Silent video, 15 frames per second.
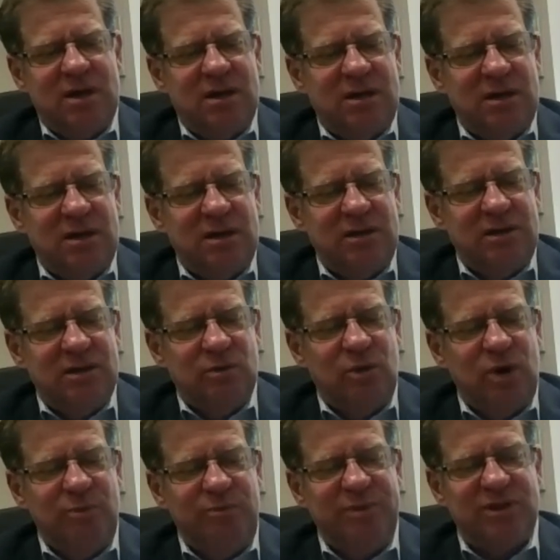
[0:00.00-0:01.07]
Uh, there
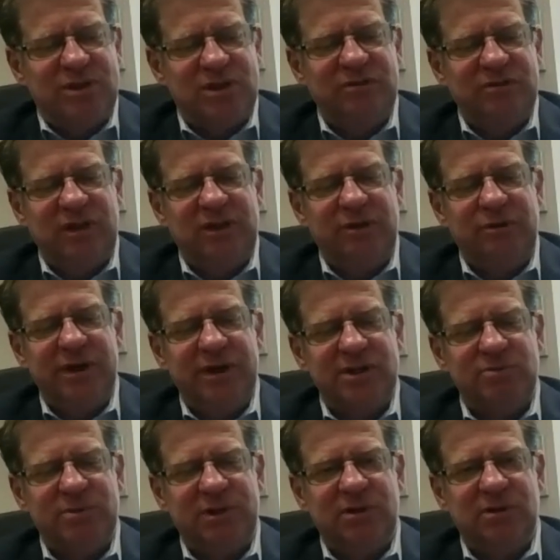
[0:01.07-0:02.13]
won't be civil
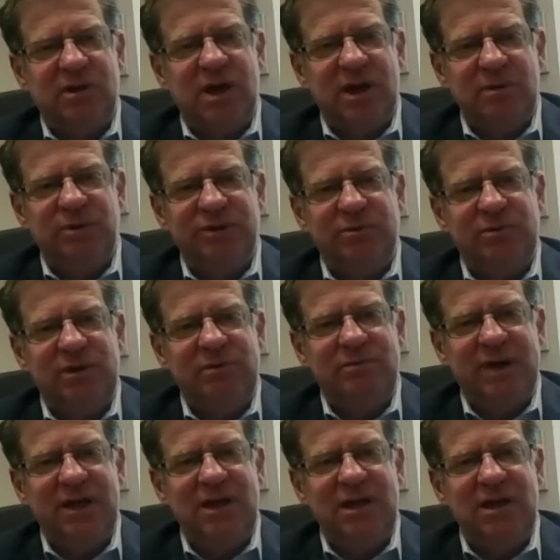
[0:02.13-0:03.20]
unrest, but there are liable to be
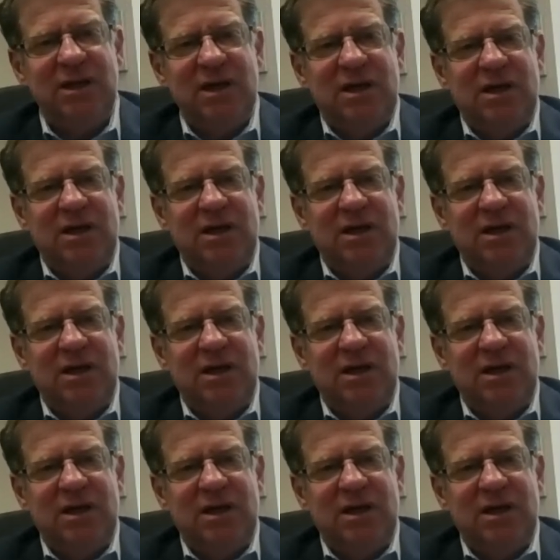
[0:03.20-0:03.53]
many